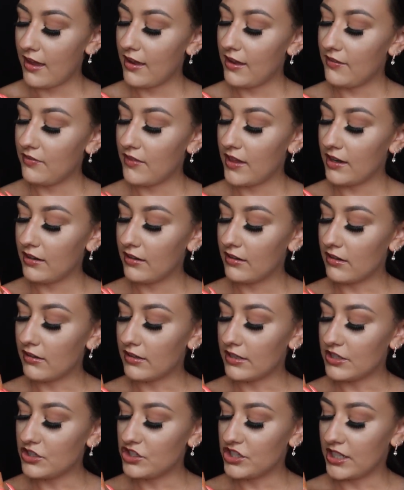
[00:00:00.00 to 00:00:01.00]
and then
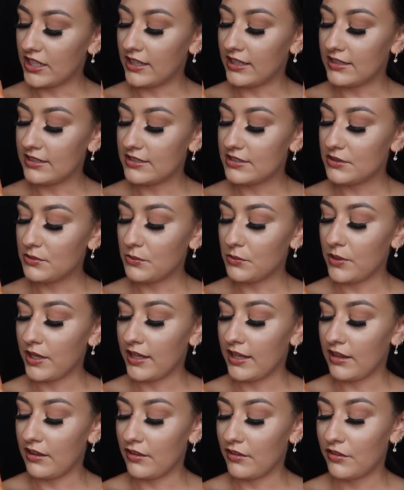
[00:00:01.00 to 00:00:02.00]
garnish it
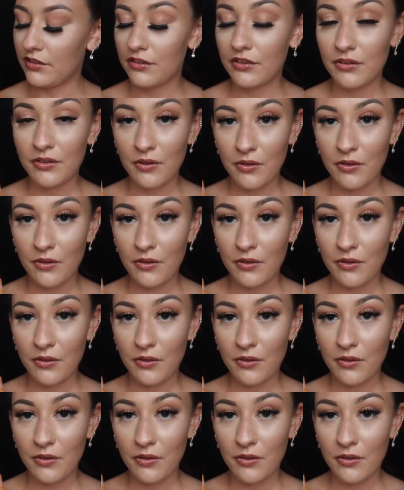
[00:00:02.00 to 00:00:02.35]
with